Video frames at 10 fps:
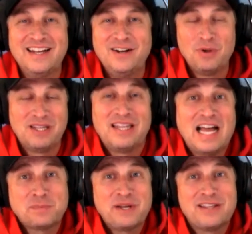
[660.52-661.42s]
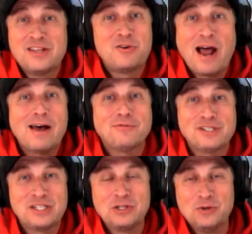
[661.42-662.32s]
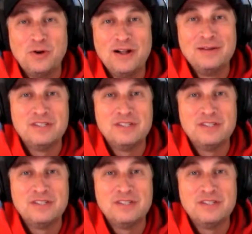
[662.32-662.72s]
last pick of the draft to